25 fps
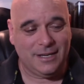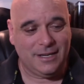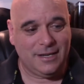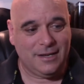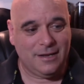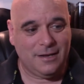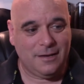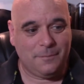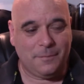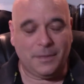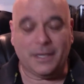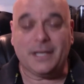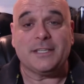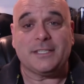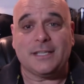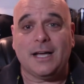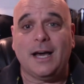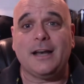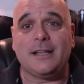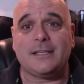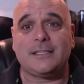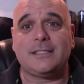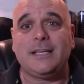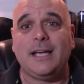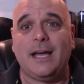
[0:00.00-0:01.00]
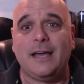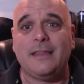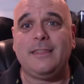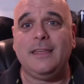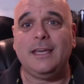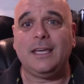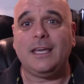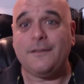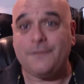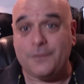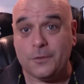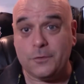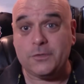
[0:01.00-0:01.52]
Because honestly, I
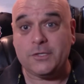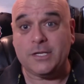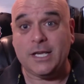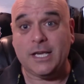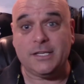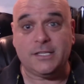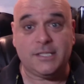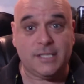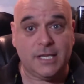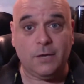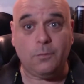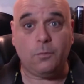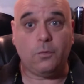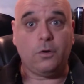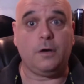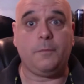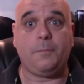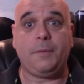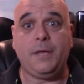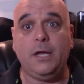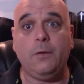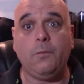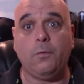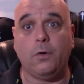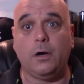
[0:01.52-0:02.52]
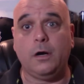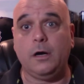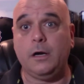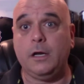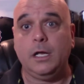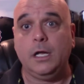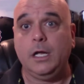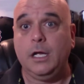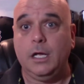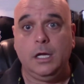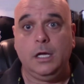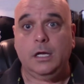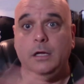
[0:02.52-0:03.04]
think if you say C word, P word,
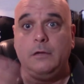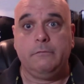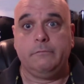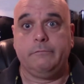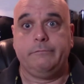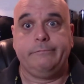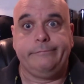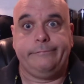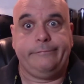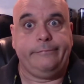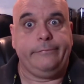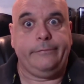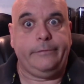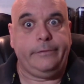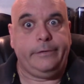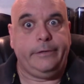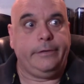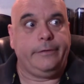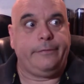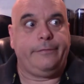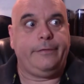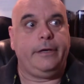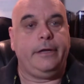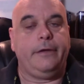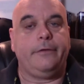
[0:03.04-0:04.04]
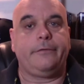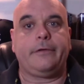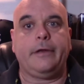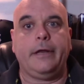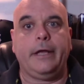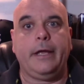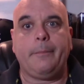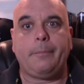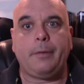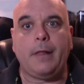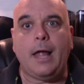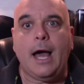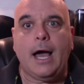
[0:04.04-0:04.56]
your video is going
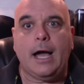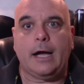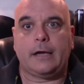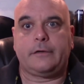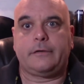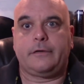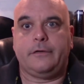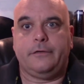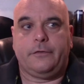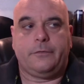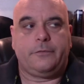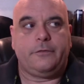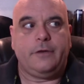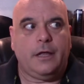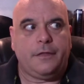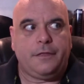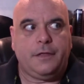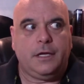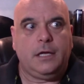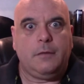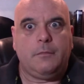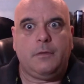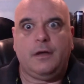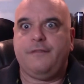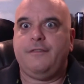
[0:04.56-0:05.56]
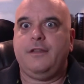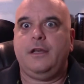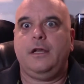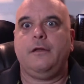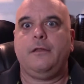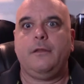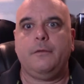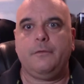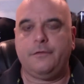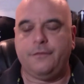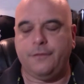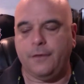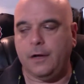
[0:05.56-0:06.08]
to get blocked because there was nothing in my video
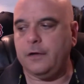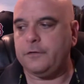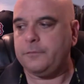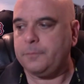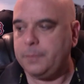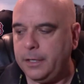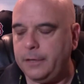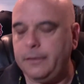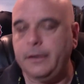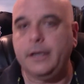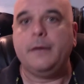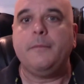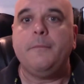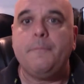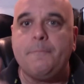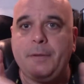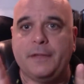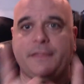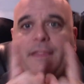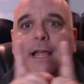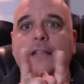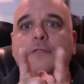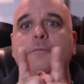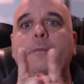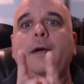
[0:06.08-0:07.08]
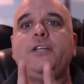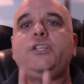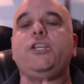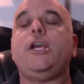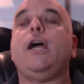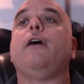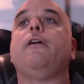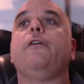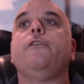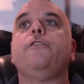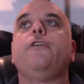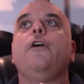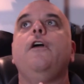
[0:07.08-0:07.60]
that was false, period. But that's my
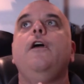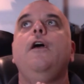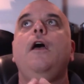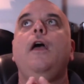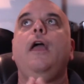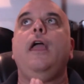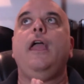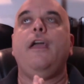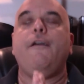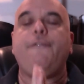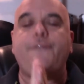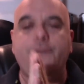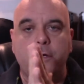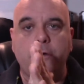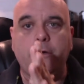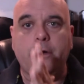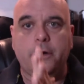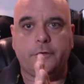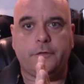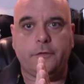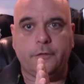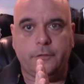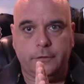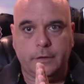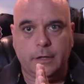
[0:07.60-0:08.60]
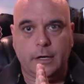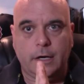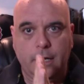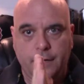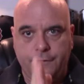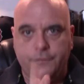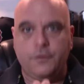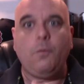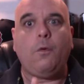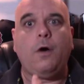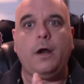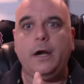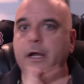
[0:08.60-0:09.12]
challenge. If you're interested, and
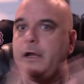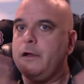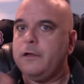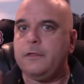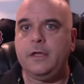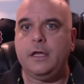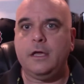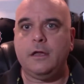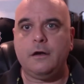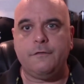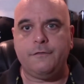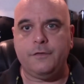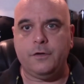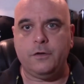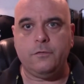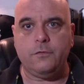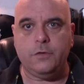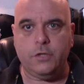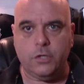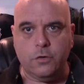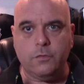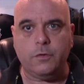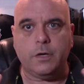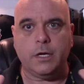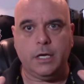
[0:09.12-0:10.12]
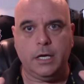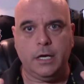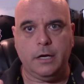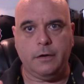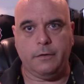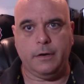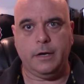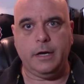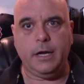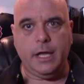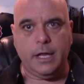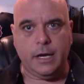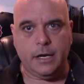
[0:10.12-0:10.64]
if you want to hear the interview, you can hear
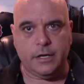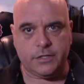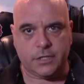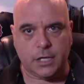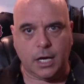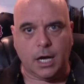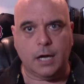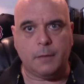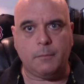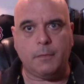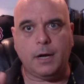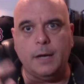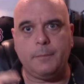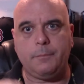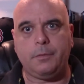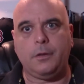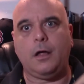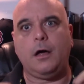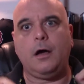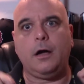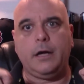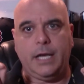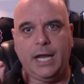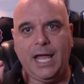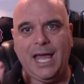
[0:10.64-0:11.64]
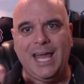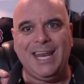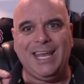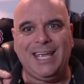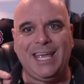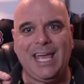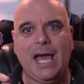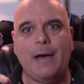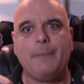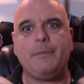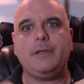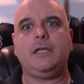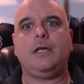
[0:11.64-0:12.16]
it. It is on my blog at
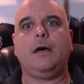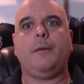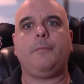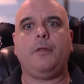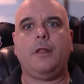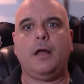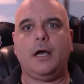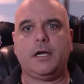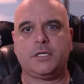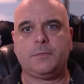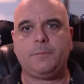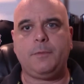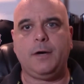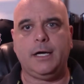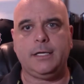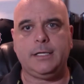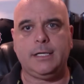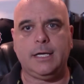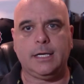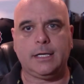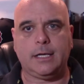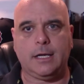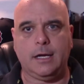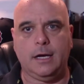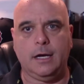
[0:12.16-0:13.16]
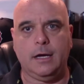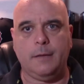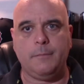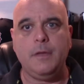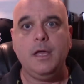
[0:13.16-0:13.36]
eddiecabot.blogspot.com.